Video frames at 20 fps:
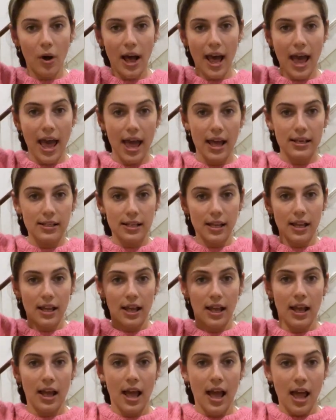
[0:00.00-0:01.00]
head
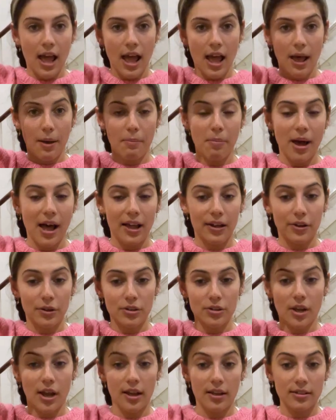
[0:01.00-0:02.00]
and pat your
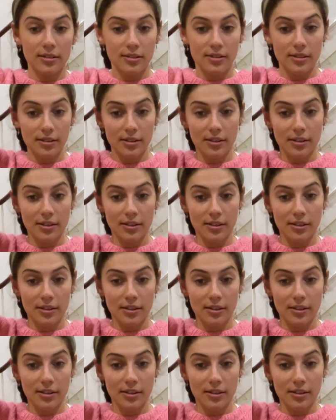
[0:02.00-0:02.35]
chest.